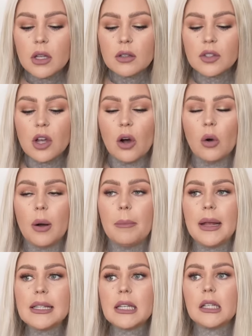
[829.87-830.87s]
So
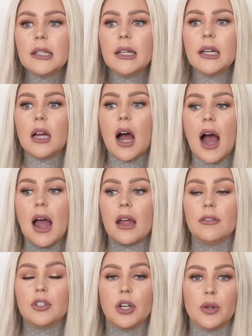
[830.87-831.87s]
basically, I
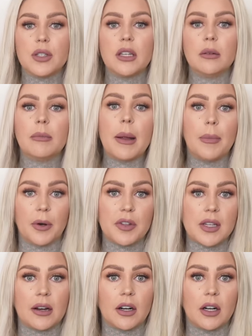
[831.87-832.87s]
have chosen my birth
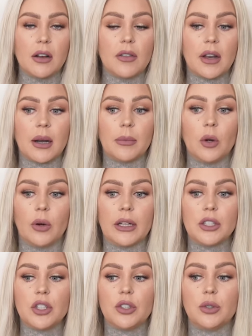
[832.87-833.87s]
center that I'm
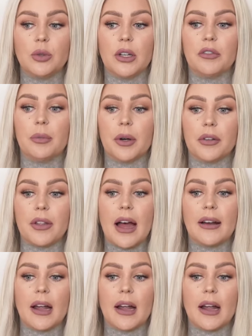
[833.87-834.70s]
going to give birth at,